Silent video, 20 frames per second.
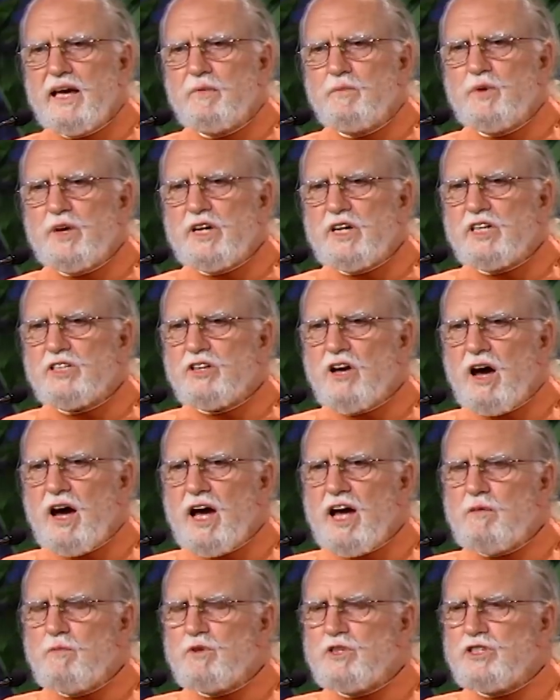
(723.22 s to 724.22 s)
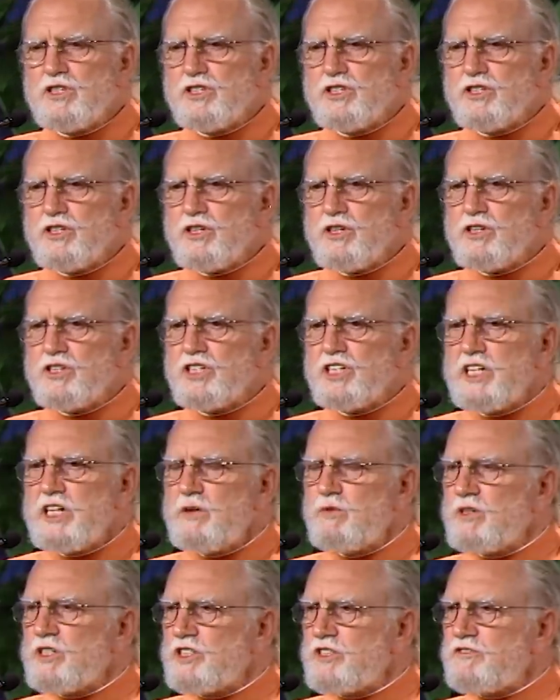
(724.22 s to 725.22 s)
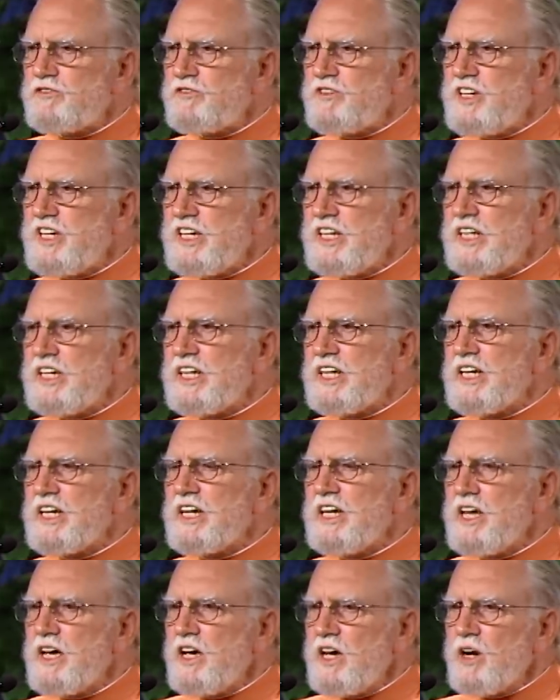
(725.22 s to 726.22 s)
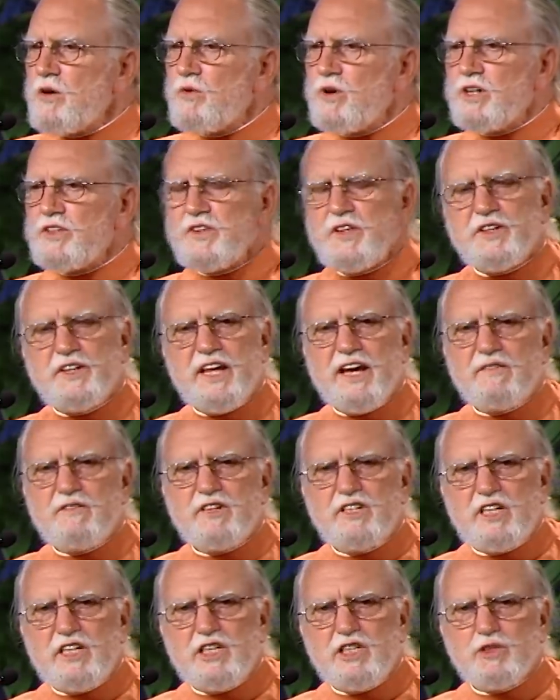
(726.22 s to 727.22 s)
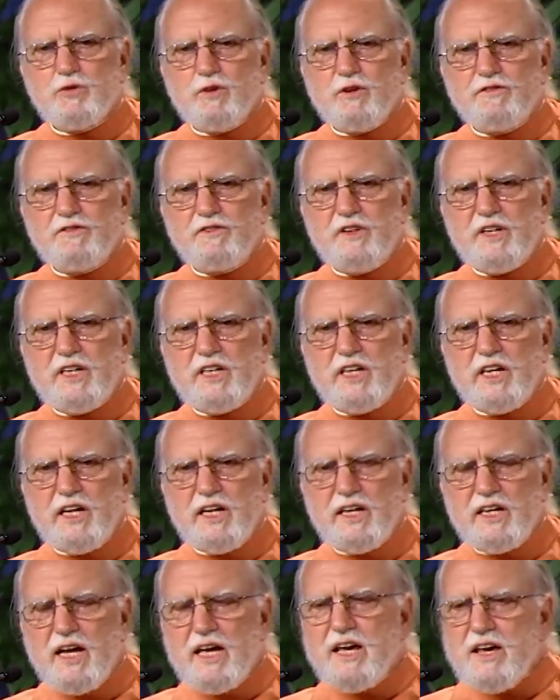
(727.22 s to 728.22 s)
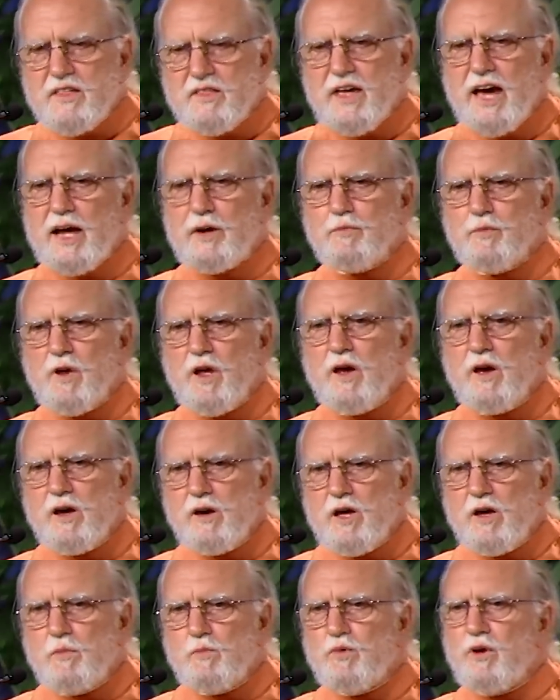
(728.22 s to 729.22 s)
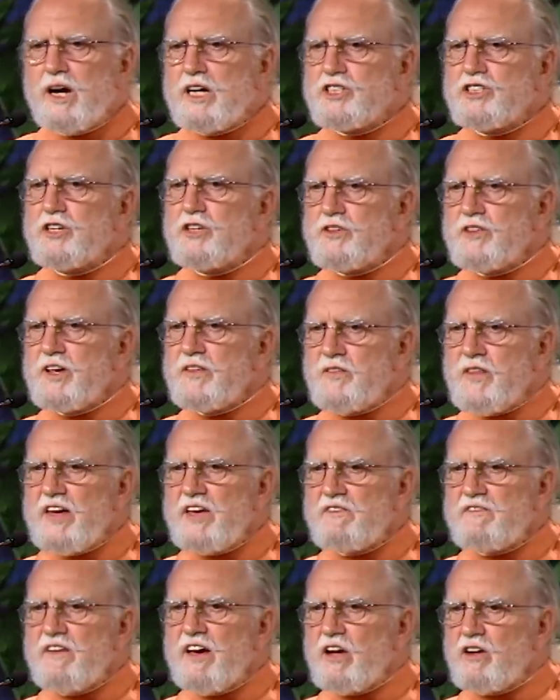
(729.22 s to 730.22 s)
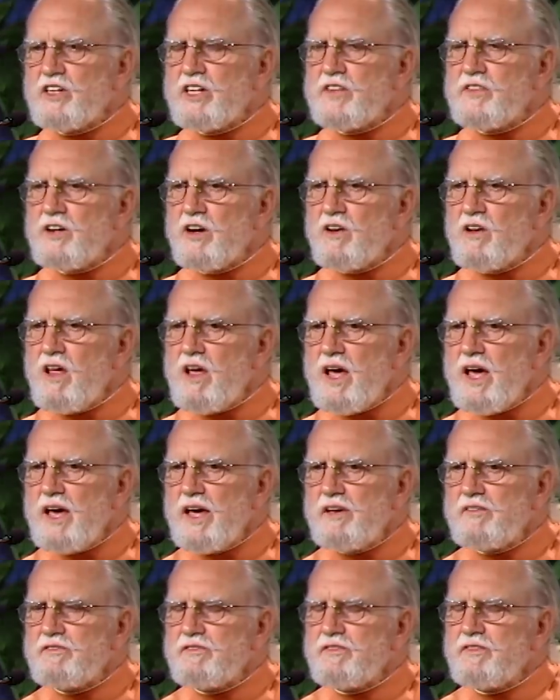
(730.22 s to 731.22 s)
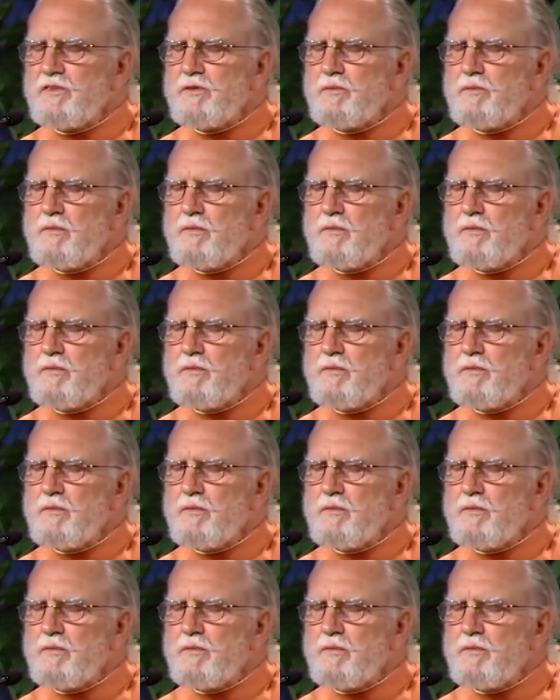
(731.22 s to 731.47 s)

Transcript: because I'm sure she was feeling what the devotees were feeling, that pressure that they felt in their life.